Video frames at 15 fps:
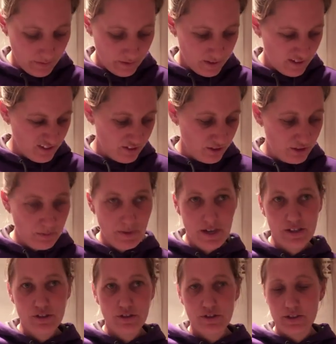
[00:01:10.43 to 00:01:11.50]
So it's
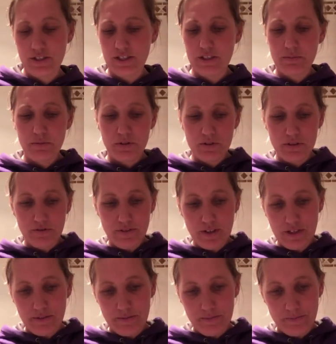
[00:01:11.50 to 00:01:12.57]
about 2 teaspoons of
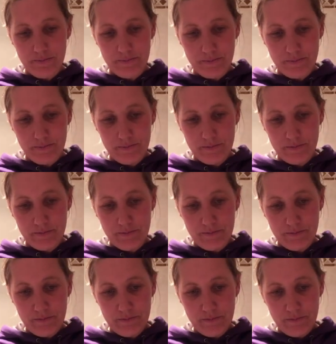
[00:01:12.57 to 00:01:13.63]
that,
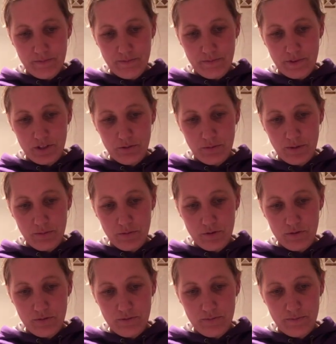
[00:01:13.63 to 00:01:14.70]
a little bit
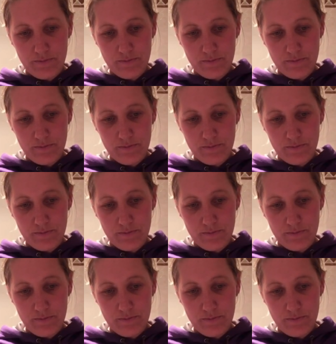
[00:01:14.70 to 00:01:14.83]
more.